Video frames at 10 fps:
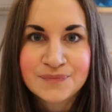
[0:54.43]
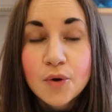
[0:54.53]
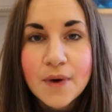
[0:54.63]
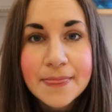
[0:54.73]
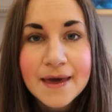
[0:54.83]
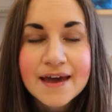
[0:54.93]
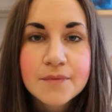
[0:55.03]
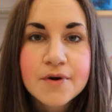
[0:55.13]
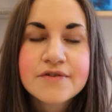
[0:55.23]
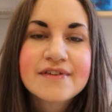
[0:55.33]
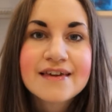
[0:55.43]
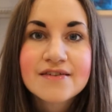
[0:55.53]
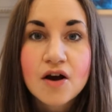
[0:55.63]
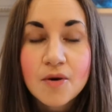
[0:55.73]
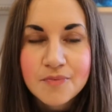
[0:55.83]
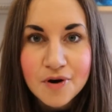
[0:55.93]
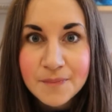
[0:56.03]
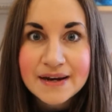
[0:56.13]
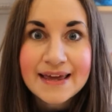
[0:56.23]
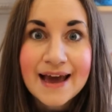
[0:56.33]
When the egg proteins are
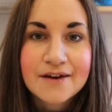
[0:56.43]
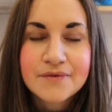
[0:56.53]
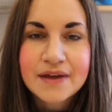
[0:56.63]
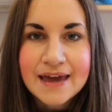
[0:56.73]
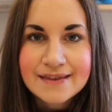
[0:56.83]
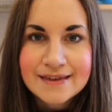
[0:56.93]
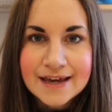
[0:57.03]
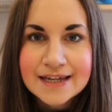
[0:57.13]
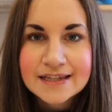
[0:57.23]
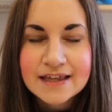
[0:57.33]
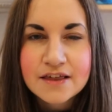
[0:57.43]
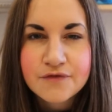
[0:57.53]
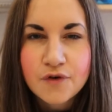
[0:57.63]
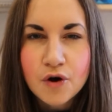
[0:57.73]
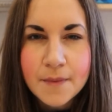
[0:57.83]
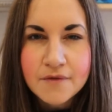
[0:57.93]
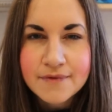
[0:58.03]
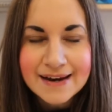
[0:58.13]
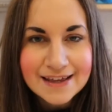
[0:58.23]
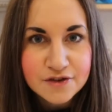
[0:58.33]
properly aggregated, these form a
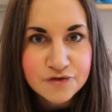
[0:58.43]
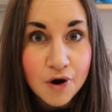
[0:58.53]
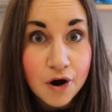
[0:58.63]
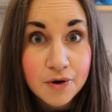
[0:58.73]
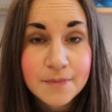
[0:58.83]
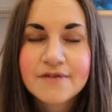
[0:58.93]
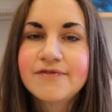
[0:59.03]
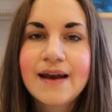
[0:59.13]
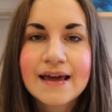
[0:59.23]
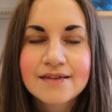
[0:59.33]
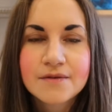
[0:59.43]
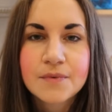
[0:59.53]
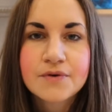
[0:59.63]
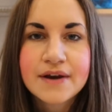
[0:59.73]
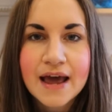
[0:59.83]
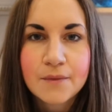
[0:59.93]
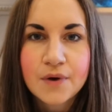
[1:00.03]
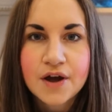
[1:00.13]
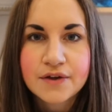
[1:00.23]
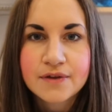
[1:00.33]
really strong but flexible
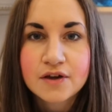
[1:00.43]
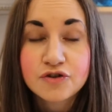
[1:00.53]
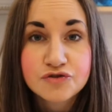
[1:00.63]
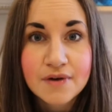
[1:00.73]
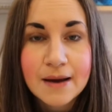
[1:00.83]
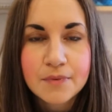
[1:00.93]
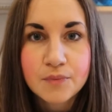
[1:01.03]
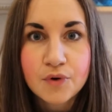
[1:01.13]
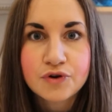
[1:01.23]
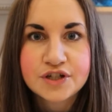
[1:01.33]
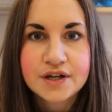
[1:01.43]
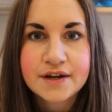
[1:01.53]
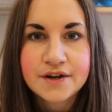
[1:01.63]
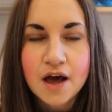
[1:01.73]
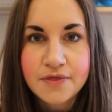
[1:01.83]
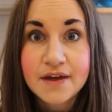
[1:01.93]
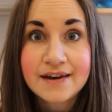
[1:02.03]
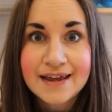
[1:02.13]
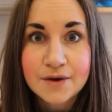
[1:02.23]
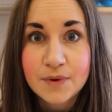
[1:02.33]
network that can trap water and other
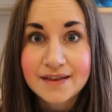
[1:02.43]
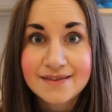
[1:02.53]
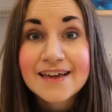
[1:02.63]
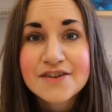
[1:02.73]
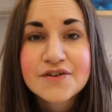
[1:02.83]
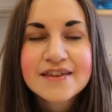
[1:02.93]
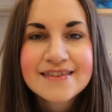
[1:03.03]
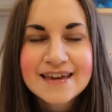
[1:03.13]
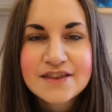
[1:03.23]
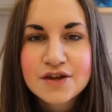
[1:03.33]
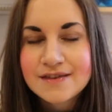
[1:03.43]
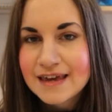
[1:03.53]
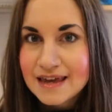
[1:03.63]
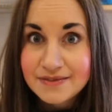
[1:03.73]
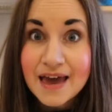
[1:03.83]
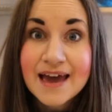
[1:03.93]
liquids. As you continue to heat the